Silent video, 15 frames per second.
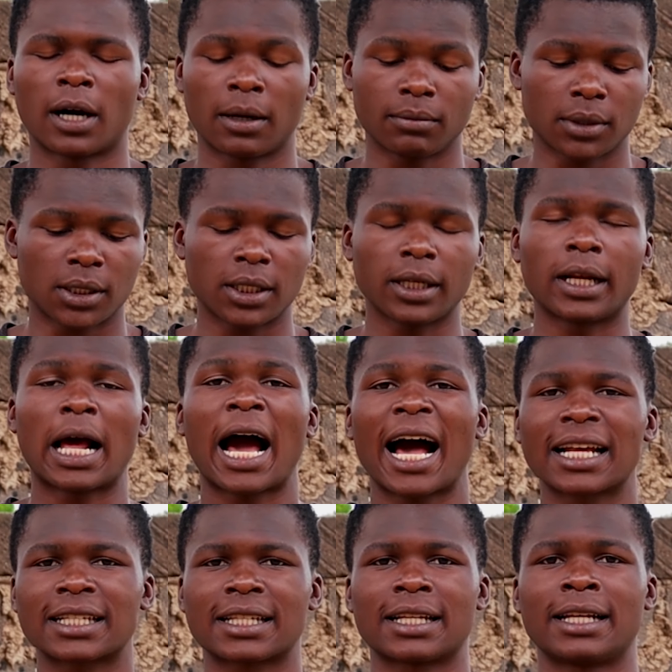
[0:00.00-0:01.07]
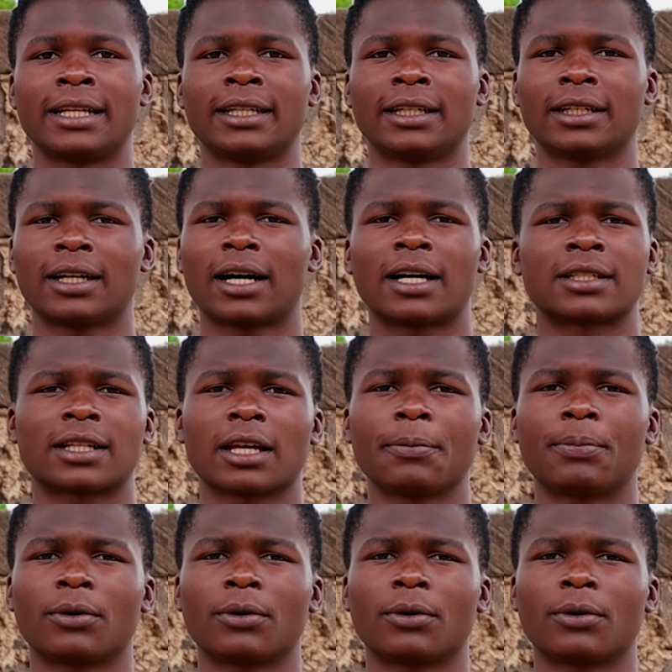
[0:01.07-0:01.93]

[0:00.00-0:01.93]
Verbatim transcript: I'm still hustling as I